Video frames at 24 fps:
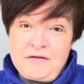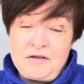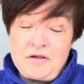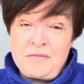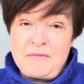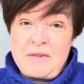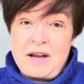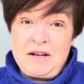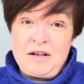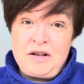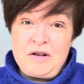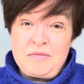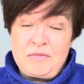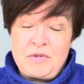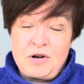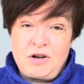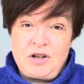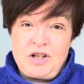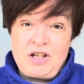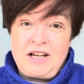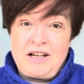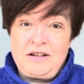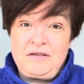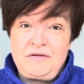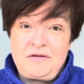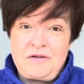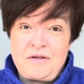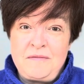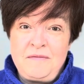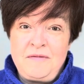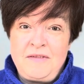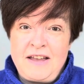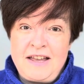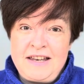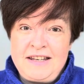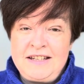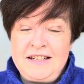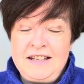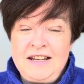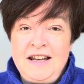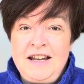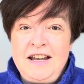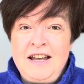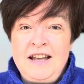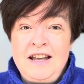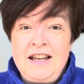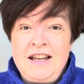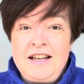to make your project from that.
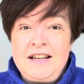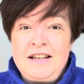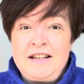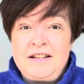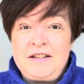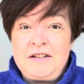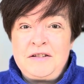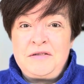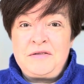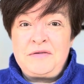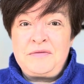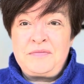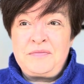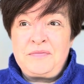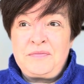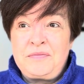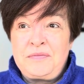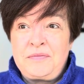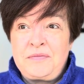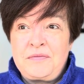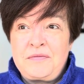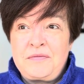And